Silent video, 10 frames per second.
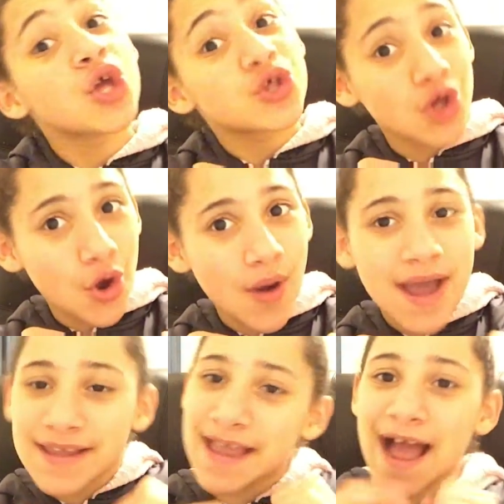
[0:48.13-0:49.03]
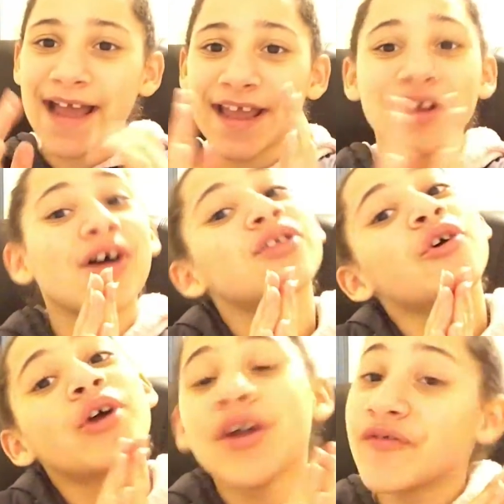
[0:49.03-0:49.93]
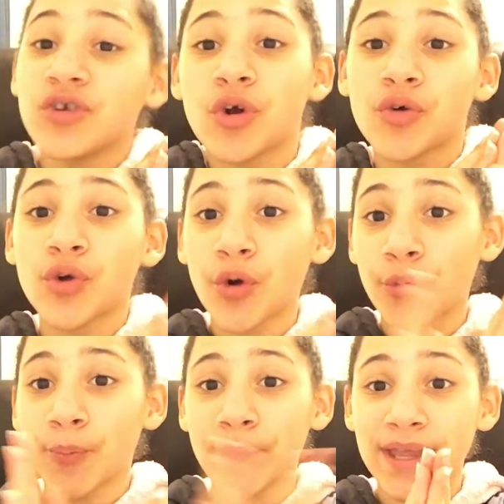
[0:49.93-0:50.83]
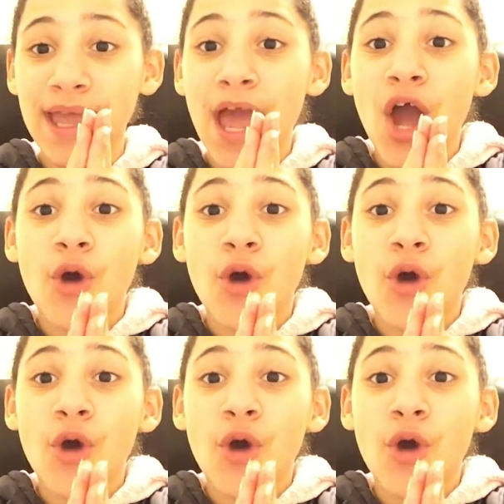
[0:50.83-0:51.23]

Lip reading: So yeah, and also if you don't know me,